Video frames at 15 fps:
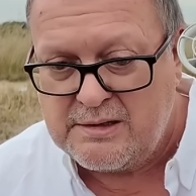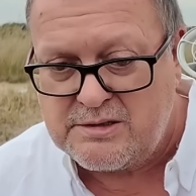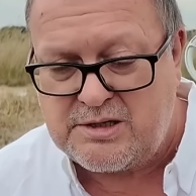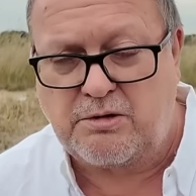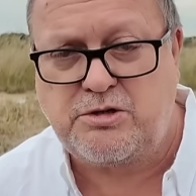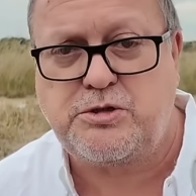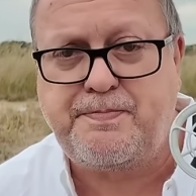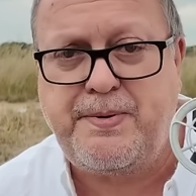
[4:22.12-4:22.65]

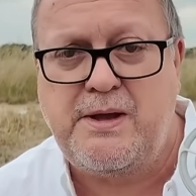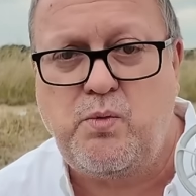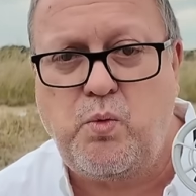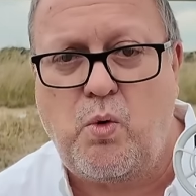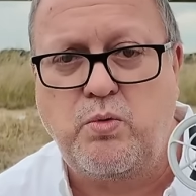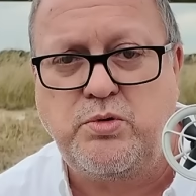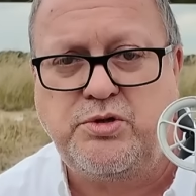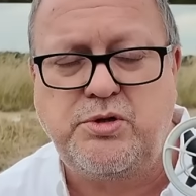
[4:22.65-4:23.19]
So just be
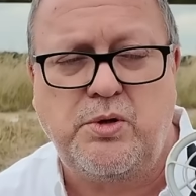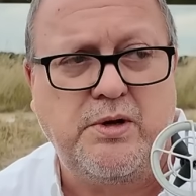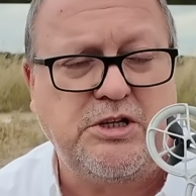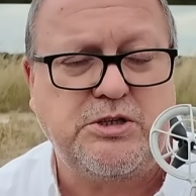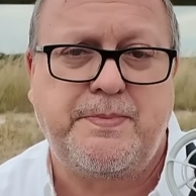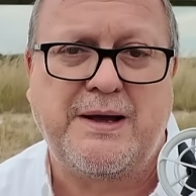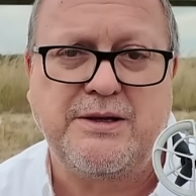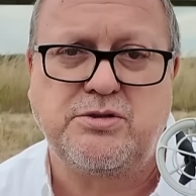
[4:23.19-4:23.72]
warned, you do
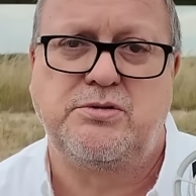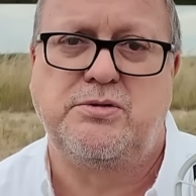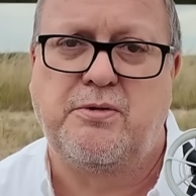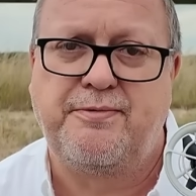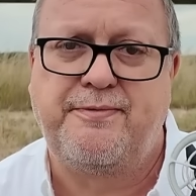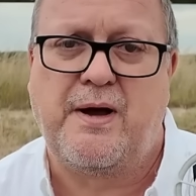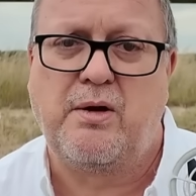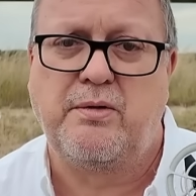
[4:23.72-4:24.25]
need space on
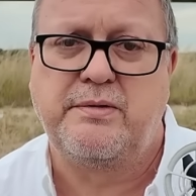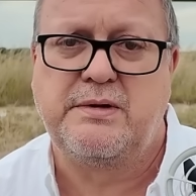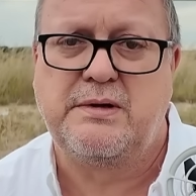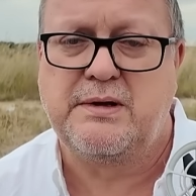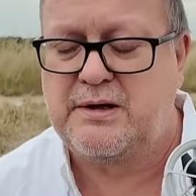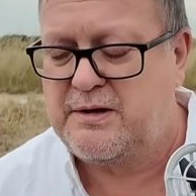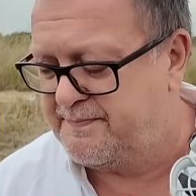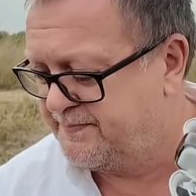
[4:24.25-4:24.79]
your phone.
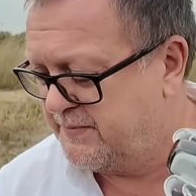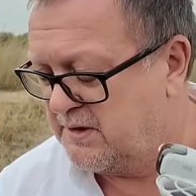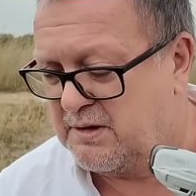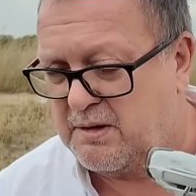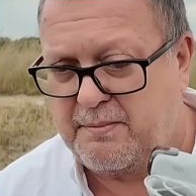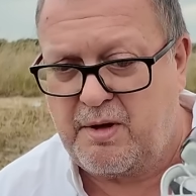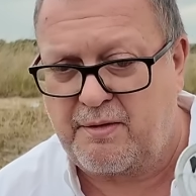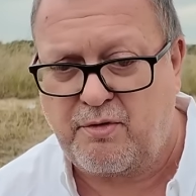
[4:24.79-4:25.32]

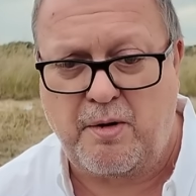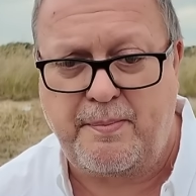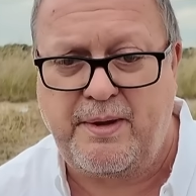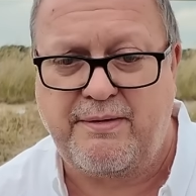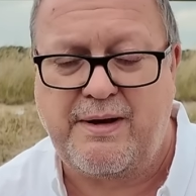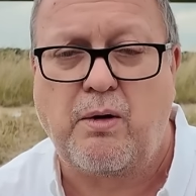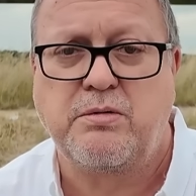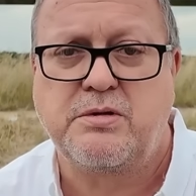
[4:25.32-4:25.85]
I've got a
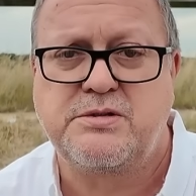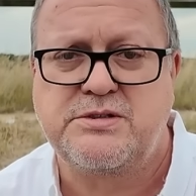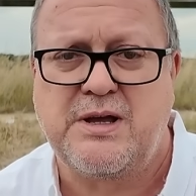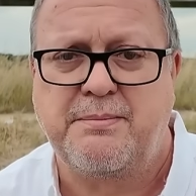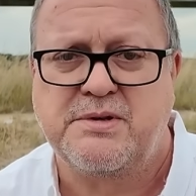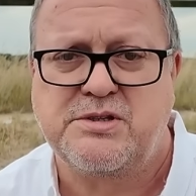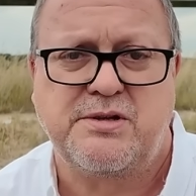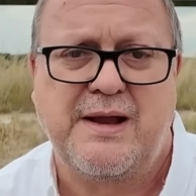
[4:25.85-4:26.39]
bit of an old
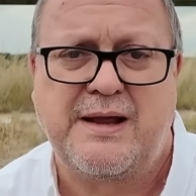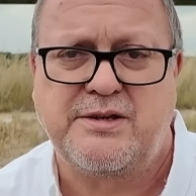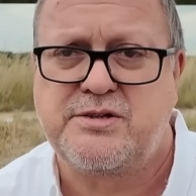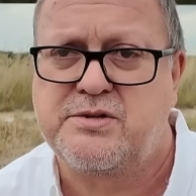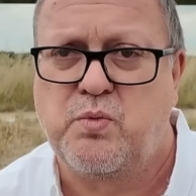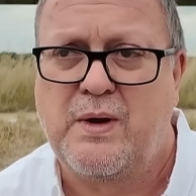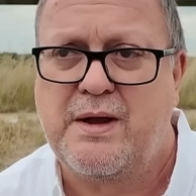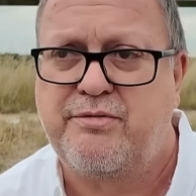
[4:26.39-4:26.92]
Samsung
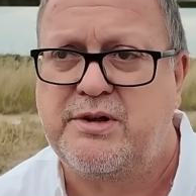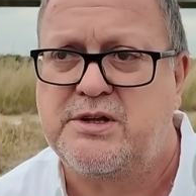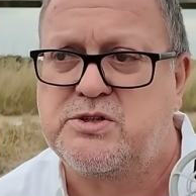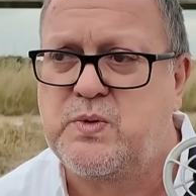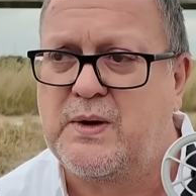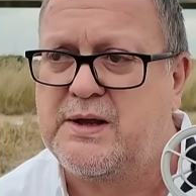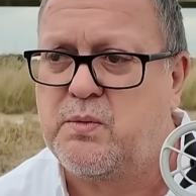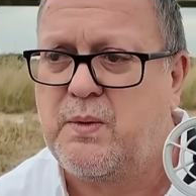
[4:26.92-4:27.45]
S, whatever it is,
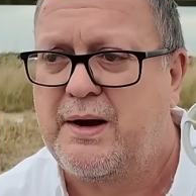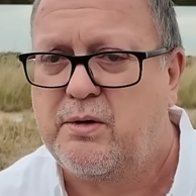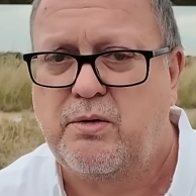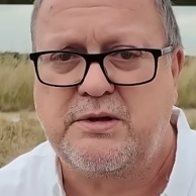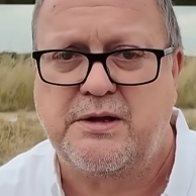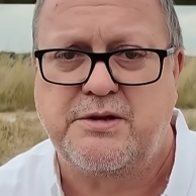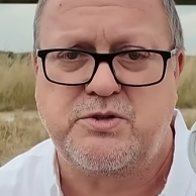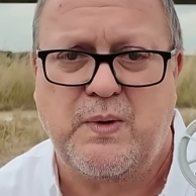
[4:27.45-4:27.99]
21
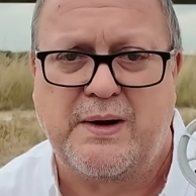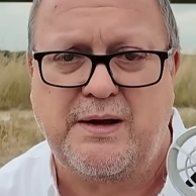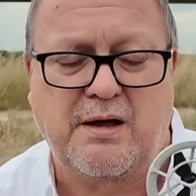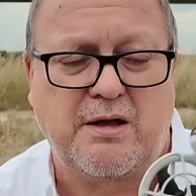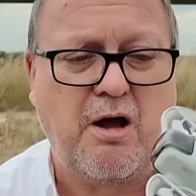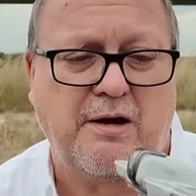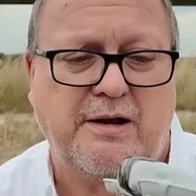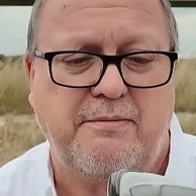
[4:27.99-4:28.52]
or S20,
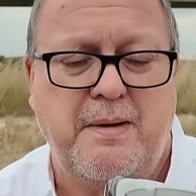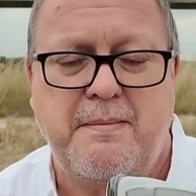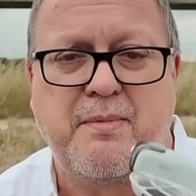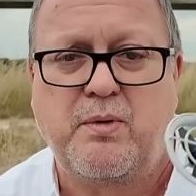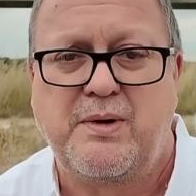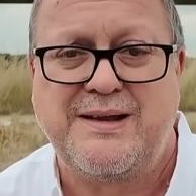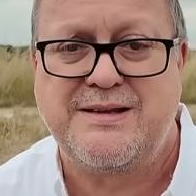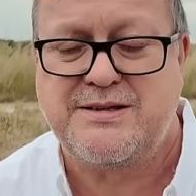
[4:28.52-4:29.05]
I can't even
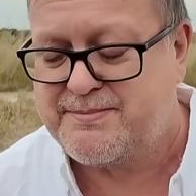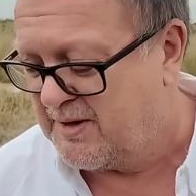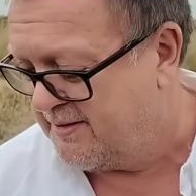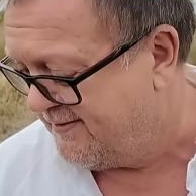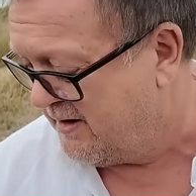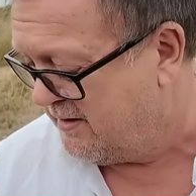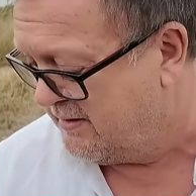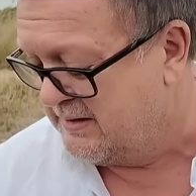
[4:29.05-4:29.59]
remember what it is in
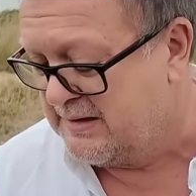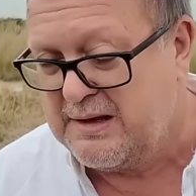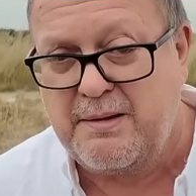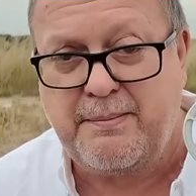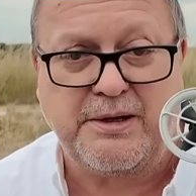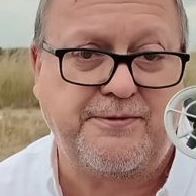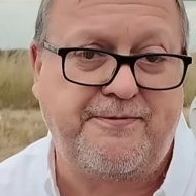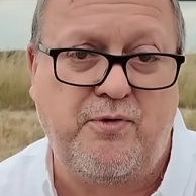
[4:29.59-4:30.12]
my phone,
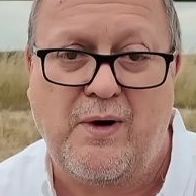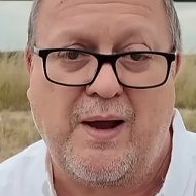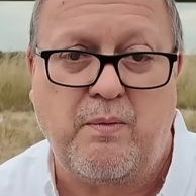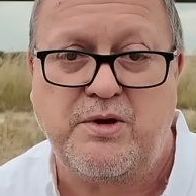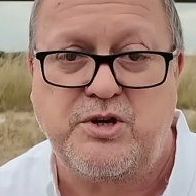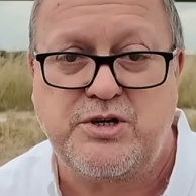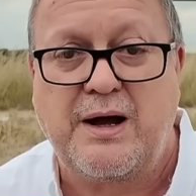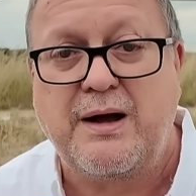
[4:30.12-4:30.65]
but it's full
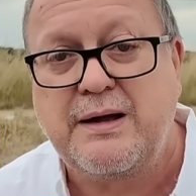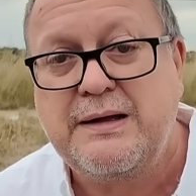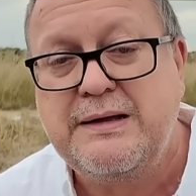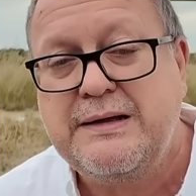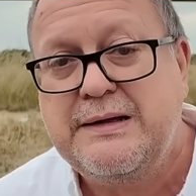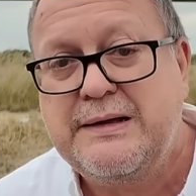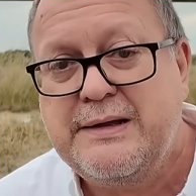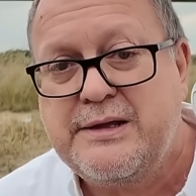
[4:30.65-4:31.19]
up with junk.
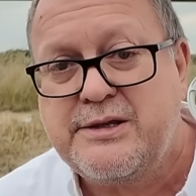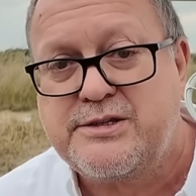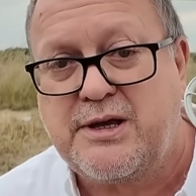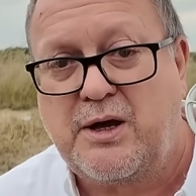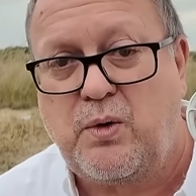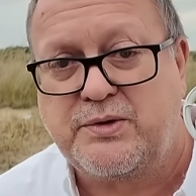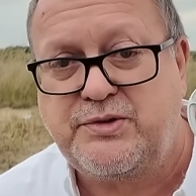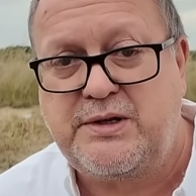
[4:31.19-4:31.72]

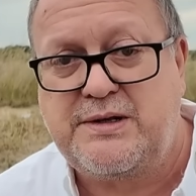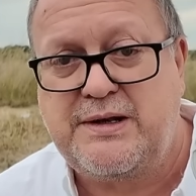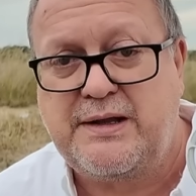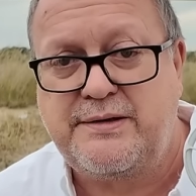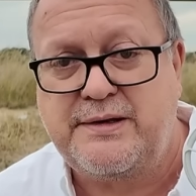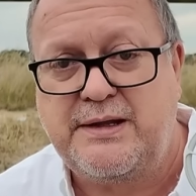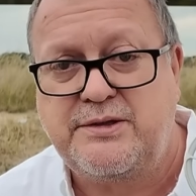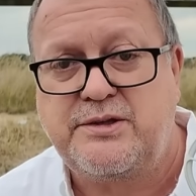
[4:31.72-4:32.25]
So I did
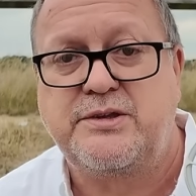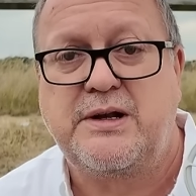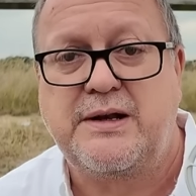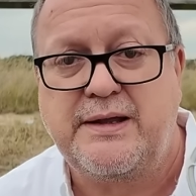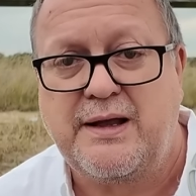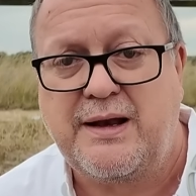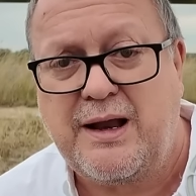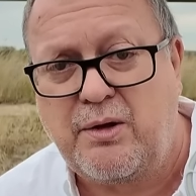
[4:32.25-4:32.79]
need to
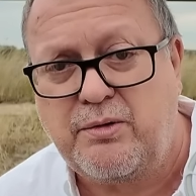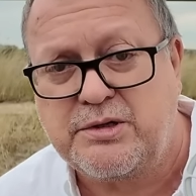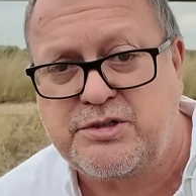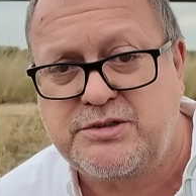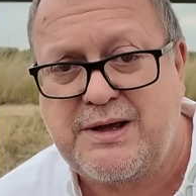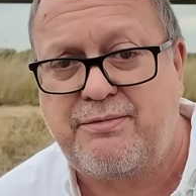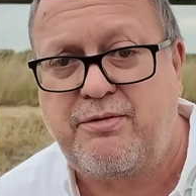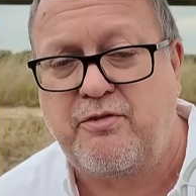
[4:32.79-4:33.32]
delete a load of
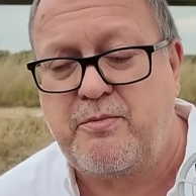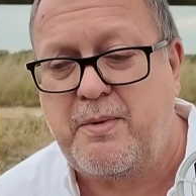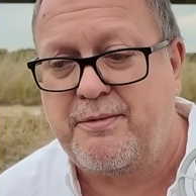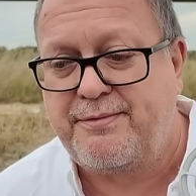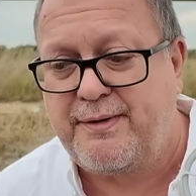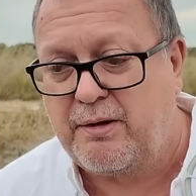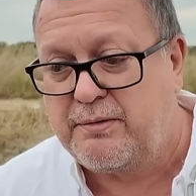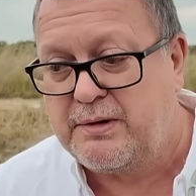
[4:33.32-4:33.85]
stuff off my
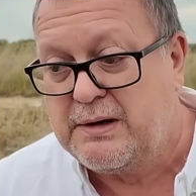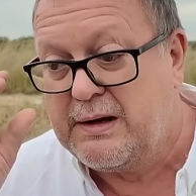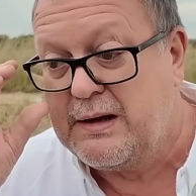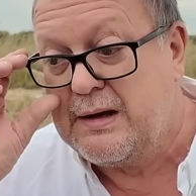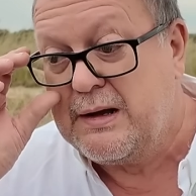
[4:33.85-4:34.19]
phone.